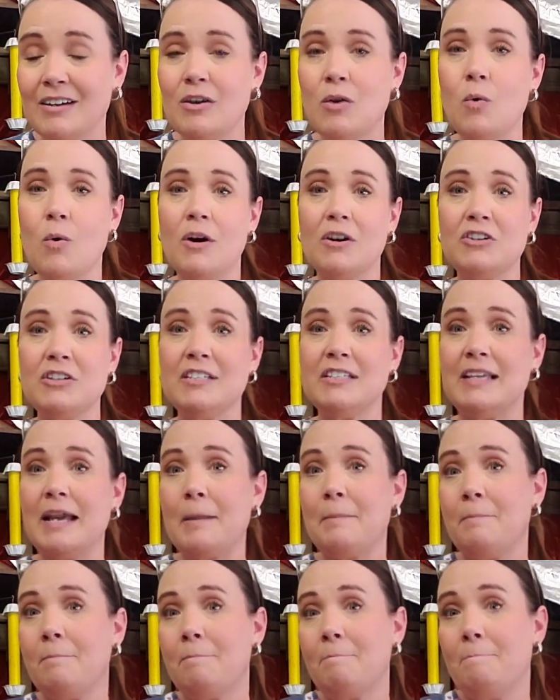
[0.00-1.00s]
or just
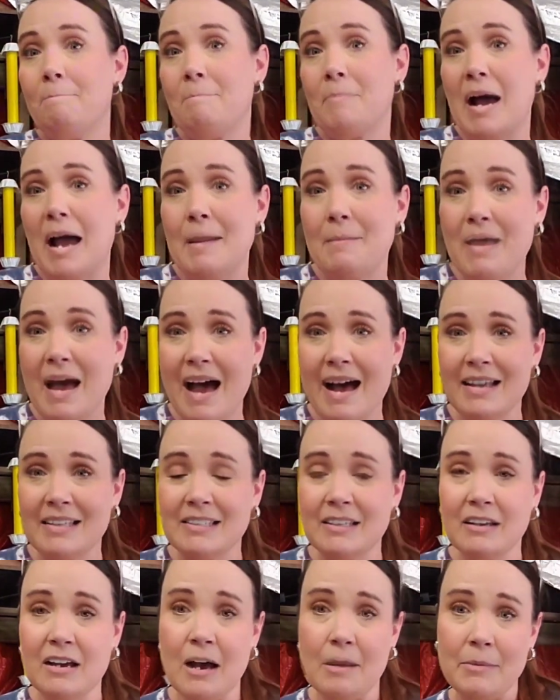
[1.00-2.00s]
like bypass,
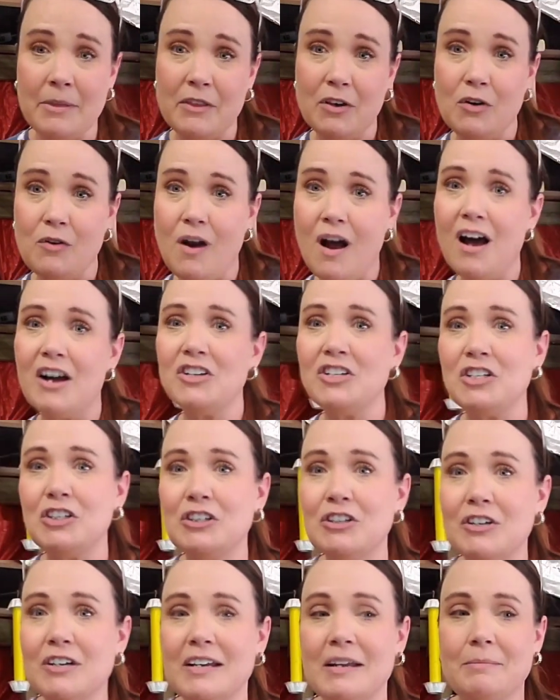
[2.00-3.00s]
come in the garage and
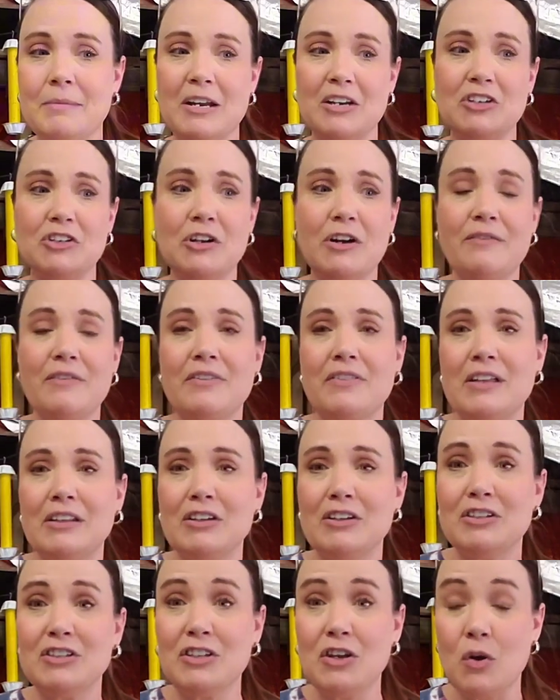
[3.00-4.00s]
look and make sure everything
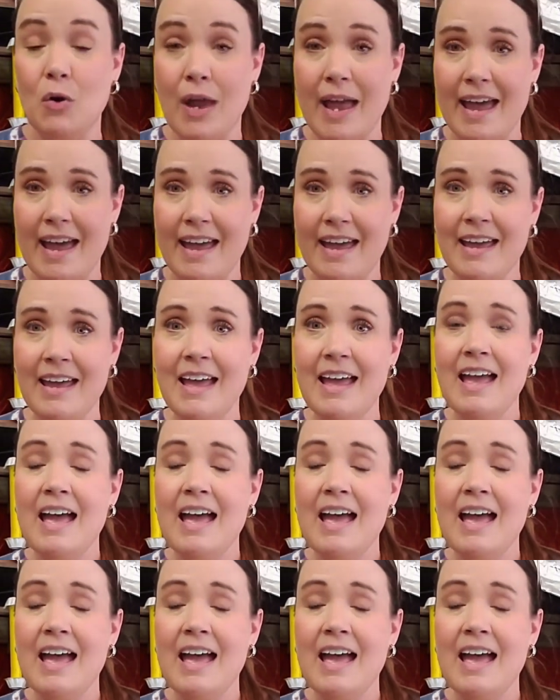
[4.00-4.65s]
looks okay.